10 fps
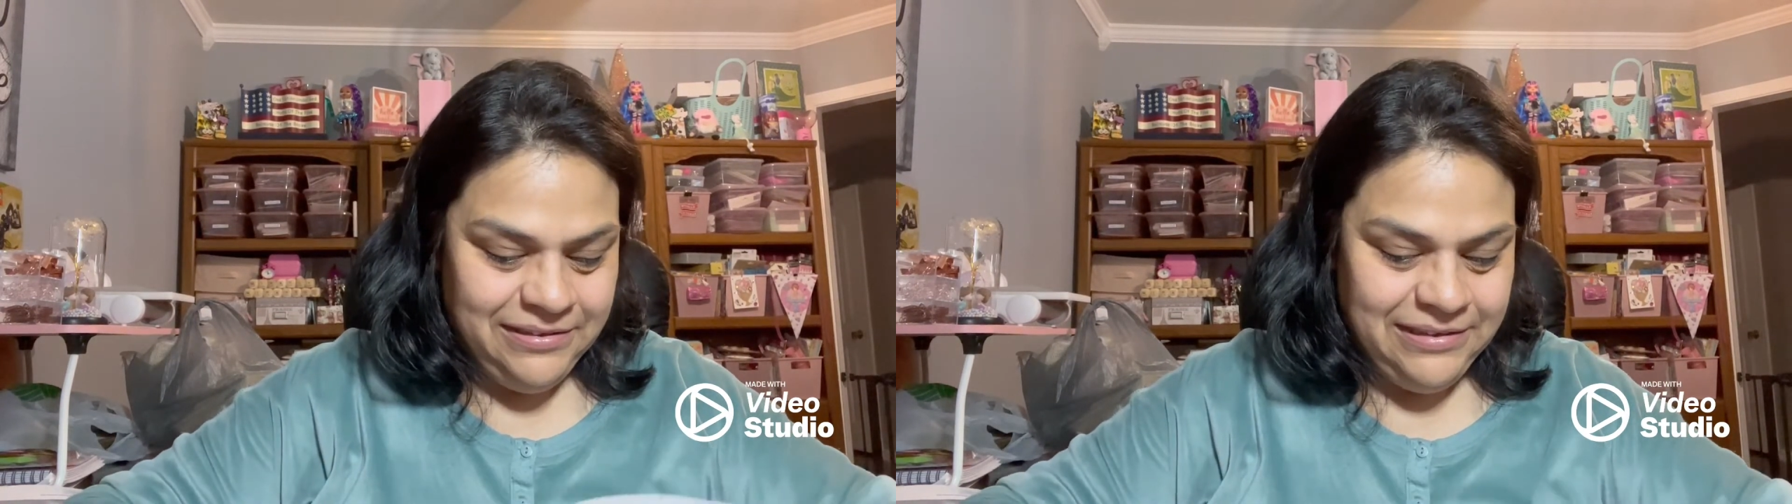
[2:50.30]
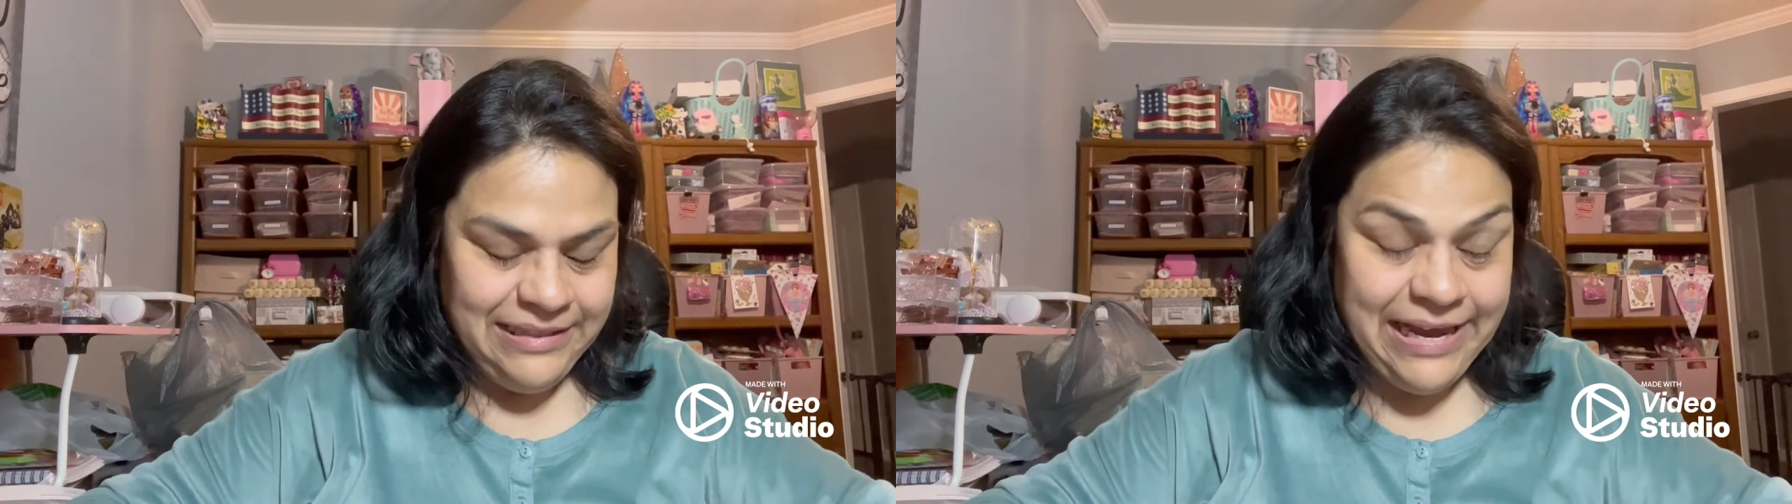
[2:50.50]

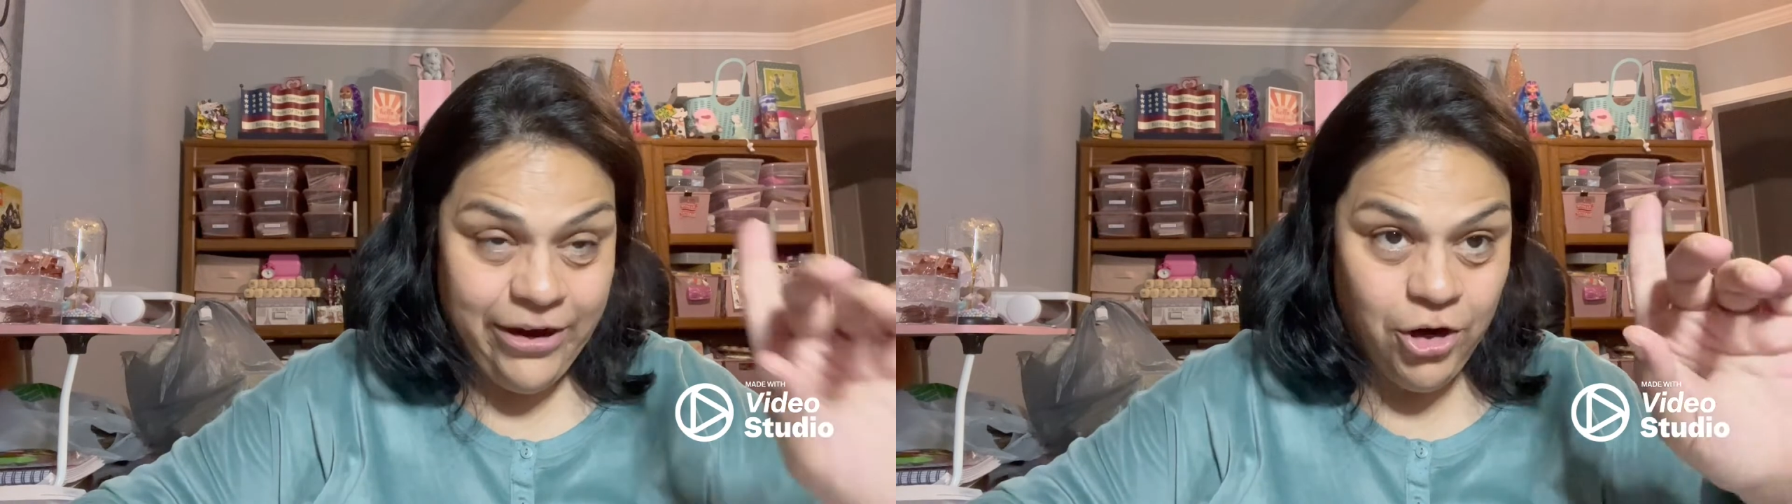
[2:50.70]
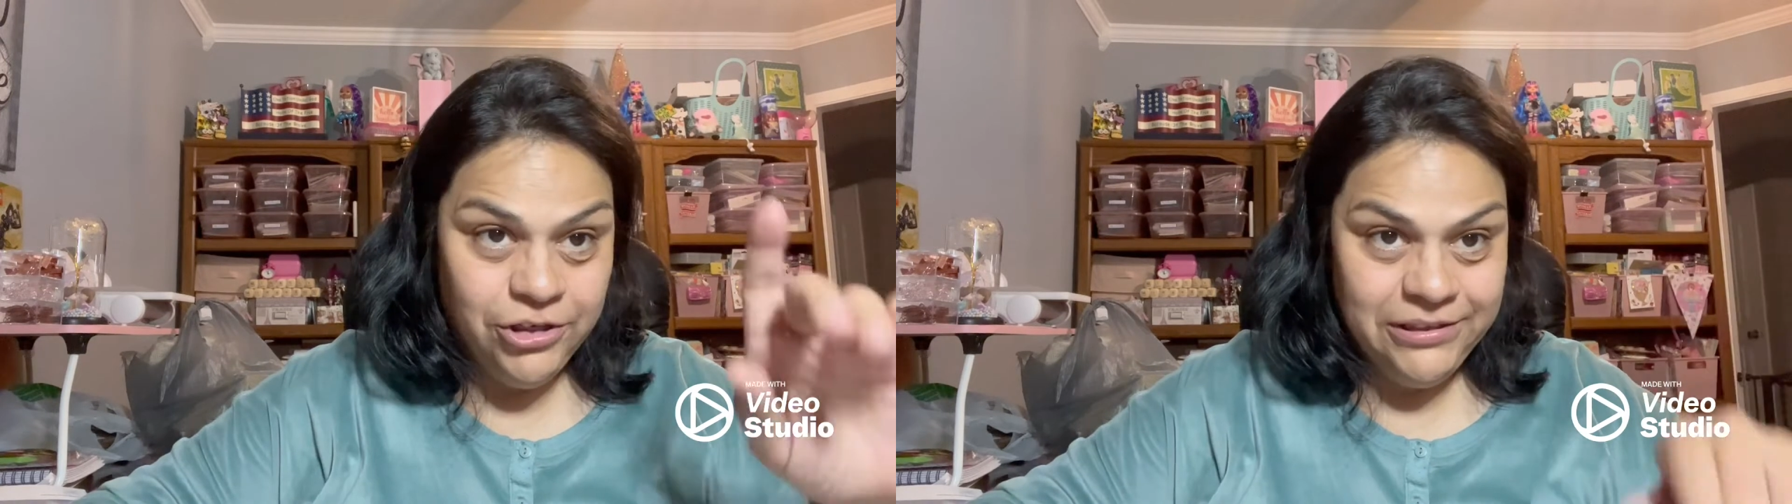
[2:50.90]
And that
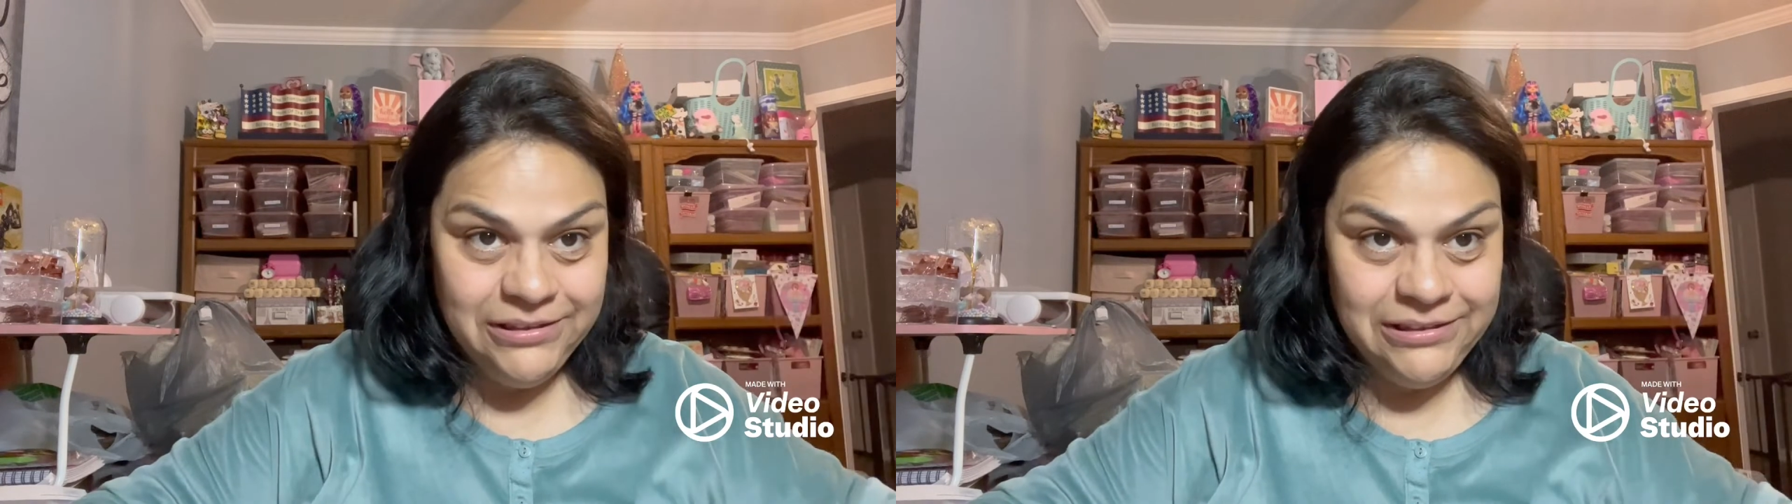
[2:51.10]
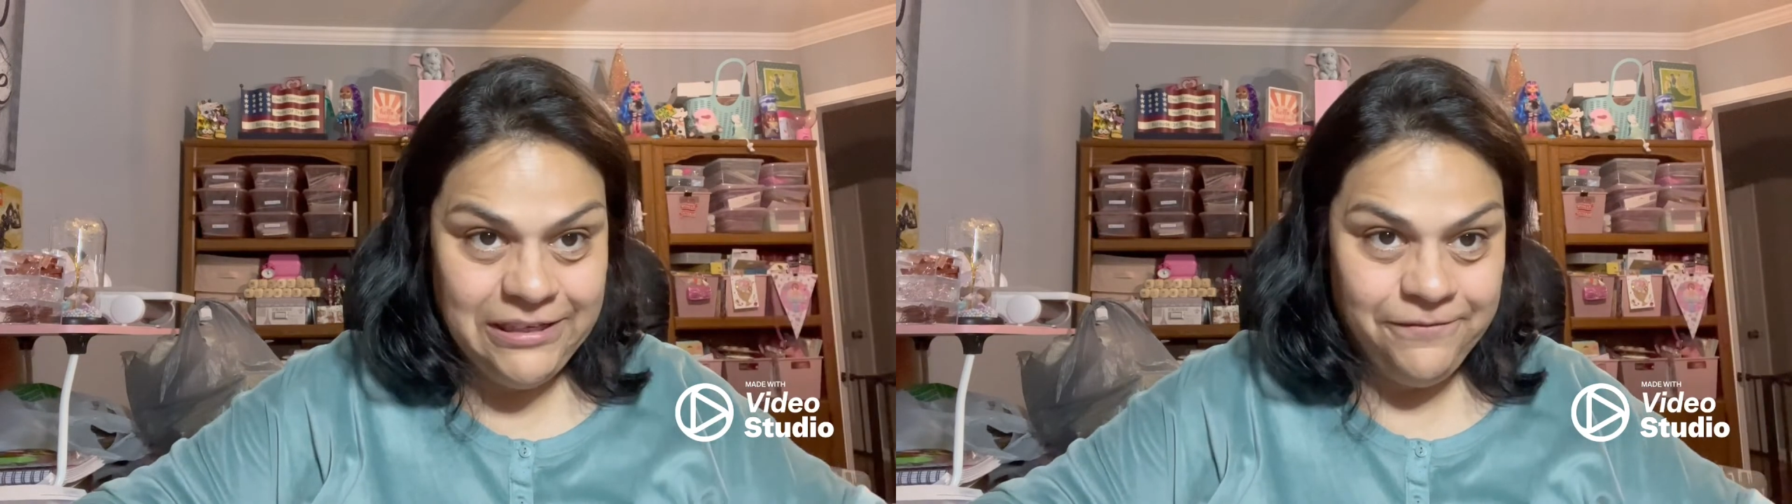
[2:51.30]
garden
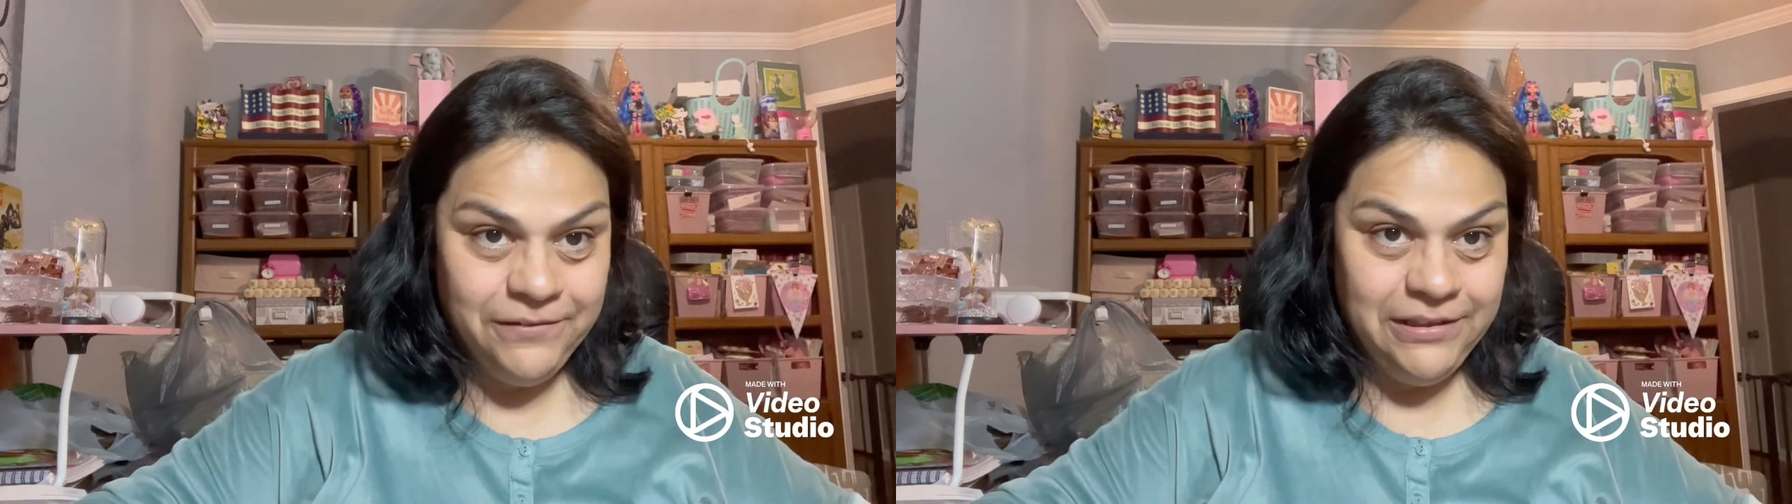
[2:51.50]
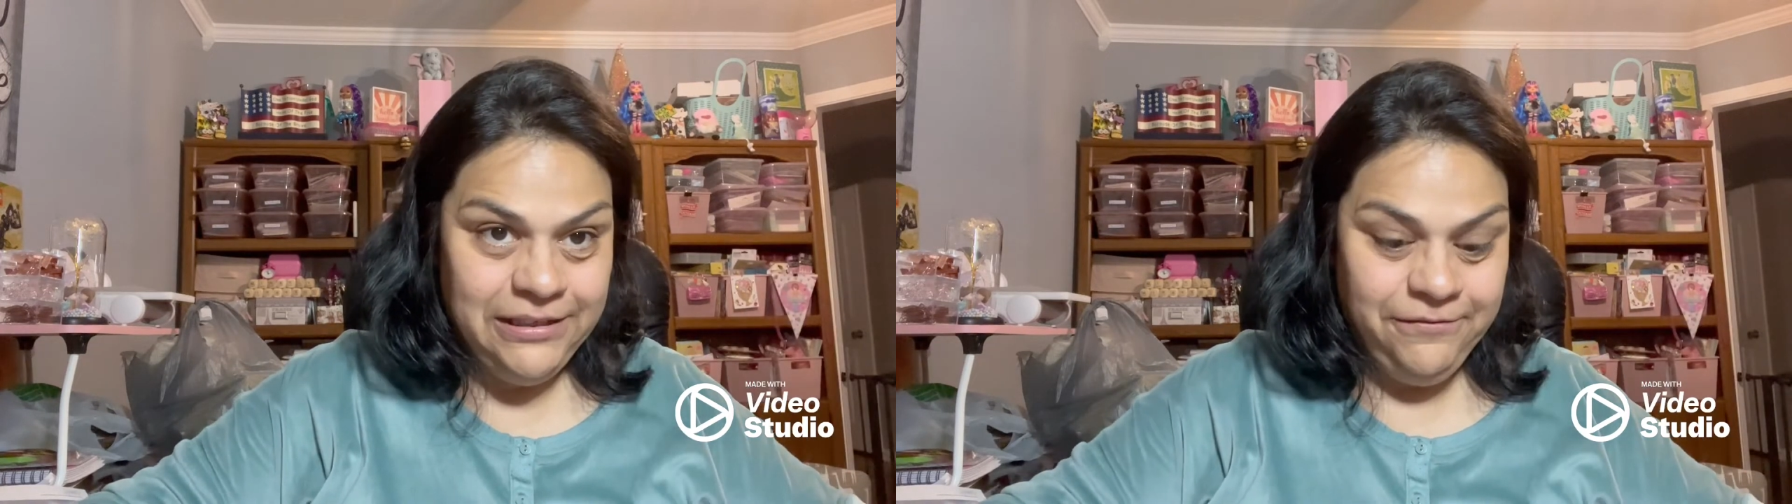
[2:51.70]
is definitely